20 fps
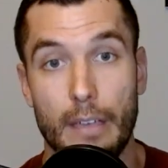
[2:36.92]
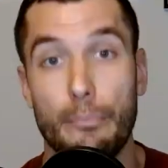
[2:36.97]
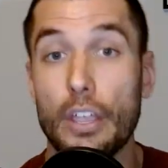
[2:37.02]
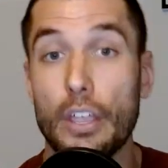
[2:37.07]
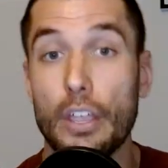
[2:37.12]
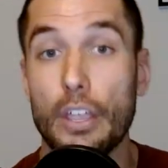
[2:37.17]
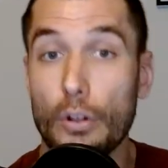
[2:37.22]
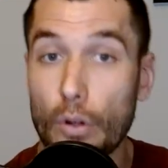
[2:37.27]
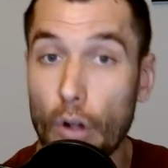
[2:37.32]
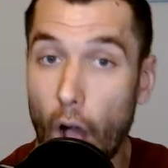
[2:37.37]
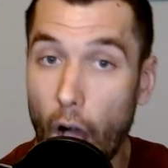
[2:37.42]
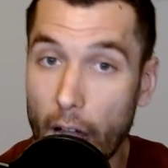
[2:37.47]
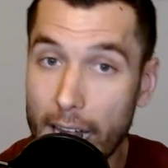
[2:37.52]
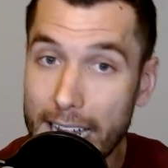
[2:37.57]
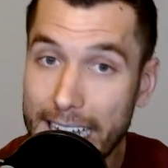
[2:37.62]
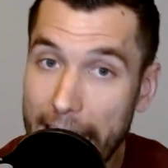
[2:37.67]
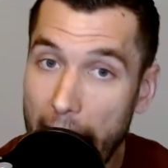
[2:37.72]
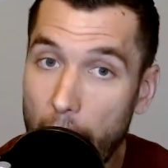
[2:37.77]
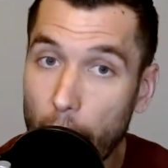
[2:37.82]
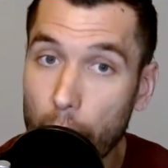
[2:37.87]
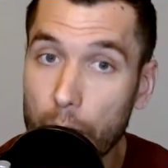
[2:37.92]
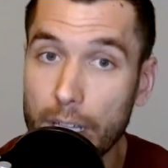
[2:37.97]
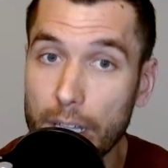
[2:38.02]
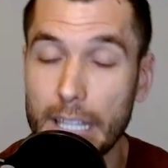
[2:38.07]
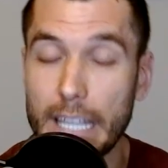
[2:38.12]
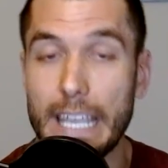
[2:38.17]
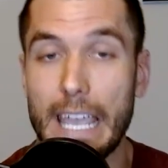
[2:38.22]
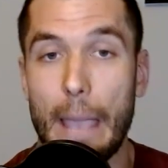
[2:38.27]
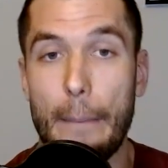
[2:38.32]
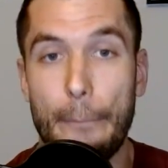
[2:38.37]
But you're
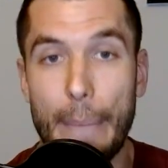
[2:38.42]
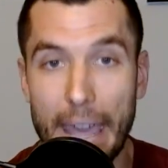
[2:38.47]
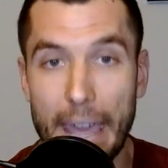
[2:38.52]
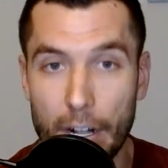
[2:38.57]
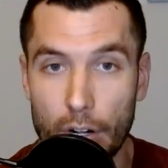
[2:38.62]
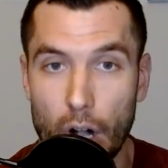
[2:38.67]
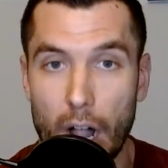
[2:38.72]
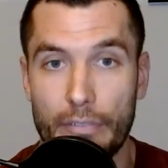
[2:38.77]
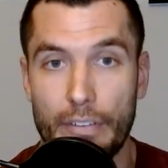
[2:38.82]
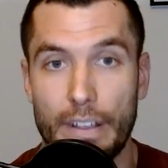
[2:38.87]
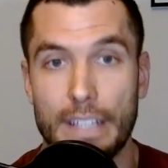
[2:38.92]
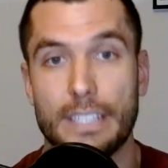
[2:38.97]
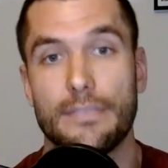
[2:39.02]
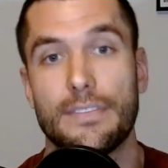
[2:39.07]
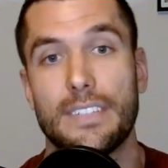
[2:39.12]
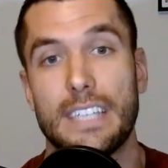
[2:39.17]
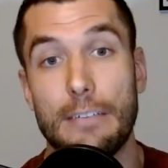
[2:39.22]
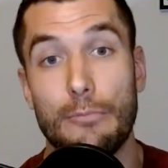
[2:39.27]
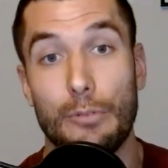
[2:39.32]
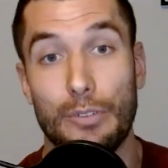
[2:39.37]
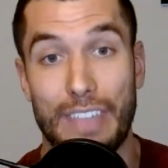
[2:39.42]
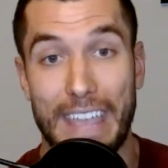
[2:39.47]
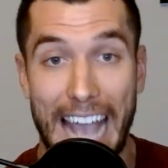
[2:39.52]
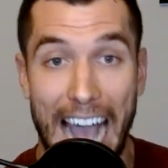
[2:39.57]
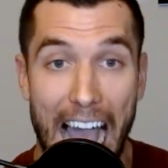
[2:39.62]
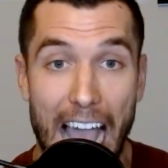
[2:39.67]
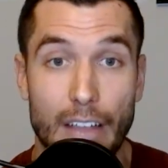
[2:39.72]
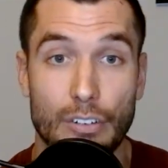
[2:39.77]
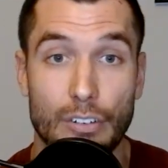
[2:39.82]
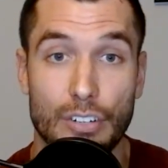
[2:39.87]
undoubtedly a better offensive team with a
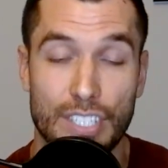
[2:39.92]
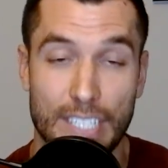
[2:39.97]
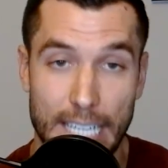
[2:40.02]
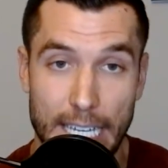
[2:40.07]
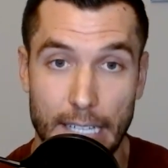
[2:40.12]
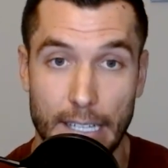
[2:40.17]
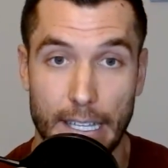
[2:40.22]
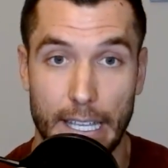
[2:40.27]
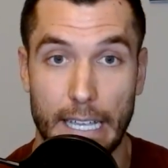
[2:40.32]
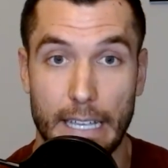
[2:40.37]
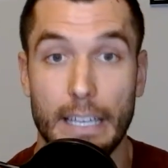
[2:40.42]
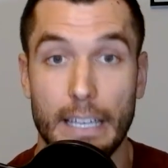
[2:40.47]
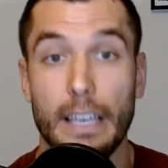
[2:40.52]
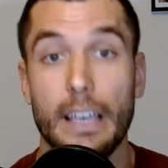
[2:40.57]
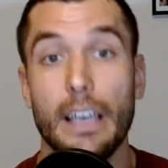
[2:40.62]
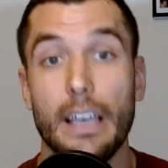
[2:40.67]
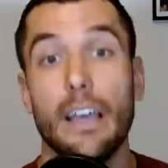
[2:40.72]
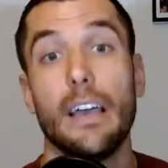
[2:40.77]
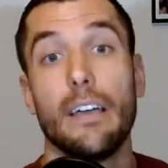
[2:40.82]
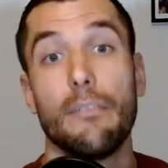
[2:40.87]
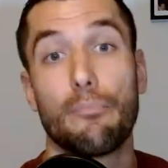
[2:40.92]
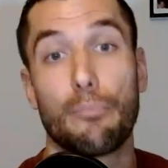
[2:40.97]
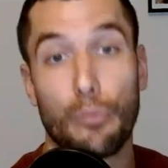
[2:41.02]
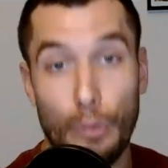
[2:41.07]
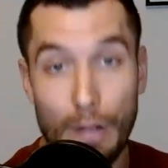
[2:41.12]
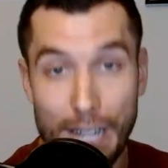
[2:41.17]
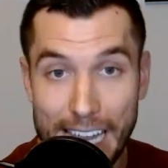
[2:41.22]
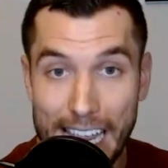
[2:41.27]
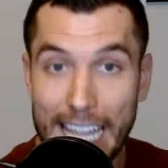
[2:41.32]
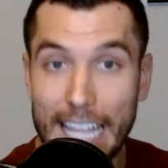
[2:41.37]
higher ceiling
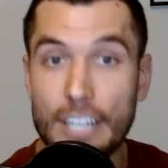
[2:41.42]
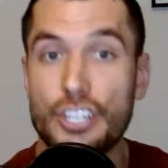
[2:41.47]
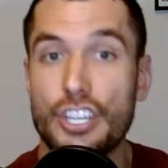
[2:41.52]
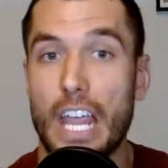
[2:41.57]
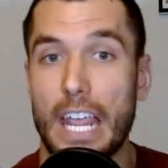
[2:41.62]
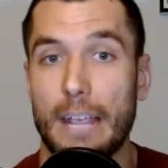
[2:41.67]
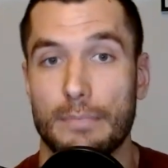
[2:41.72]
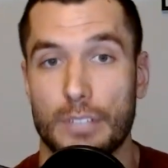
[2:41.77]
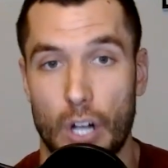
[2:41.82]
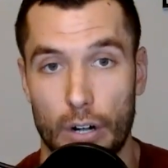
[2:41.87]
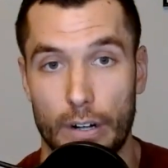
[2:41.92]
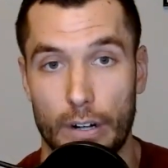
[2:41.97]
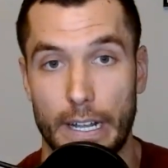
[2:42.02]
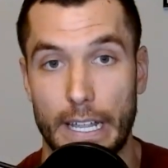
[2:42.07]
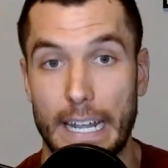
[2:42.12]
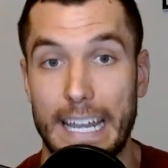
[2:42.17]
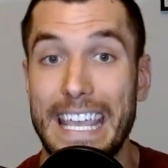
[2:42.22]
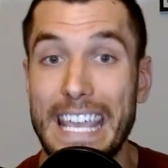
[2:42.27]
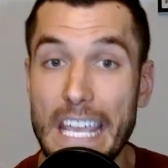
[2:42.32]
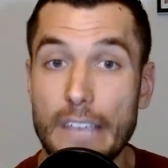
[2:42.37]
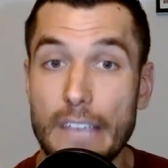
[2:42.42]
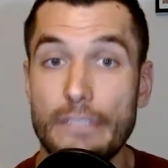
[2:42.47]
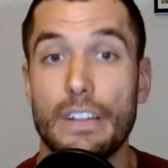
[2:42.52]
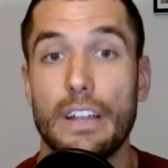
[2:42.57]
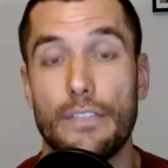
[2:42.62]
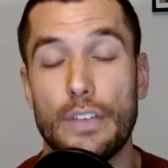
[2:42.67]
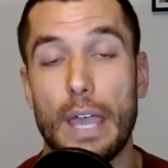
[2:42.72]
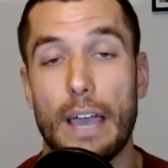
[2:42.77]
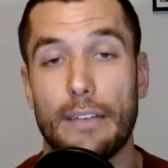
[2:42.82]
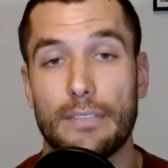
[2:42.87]
bringing in James Harden, even
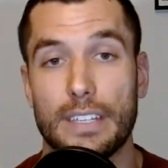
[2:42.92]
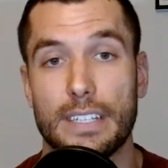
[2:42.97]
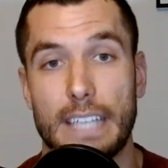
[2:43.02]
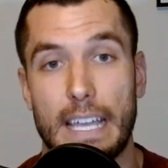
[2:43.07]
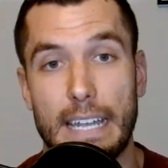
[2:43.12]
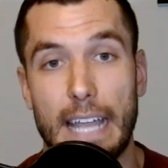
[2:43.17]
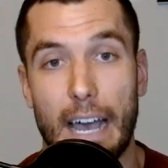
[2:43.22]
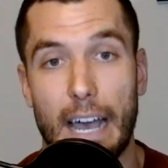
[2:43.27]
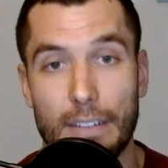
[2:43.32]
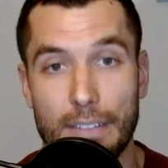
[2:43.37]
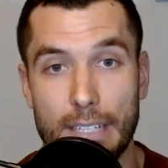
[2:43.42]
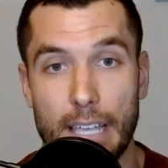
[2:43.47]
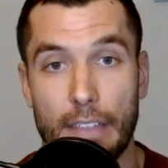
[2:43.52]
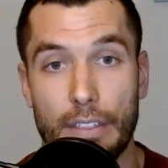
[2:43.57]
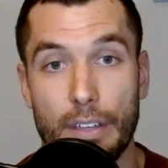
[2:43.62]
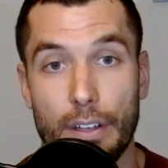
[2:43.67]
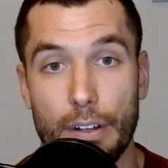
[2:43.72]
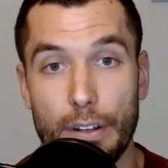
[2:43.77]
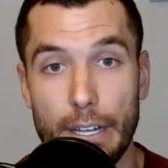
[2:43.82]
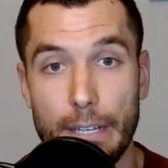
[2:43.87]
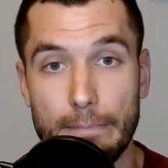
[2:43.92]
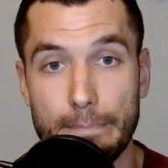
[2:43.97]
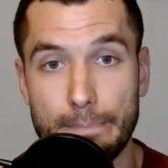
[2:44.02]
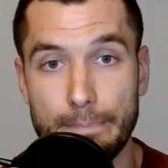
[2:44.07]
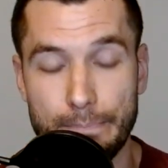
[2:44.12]
if you have to send out Seth Curry.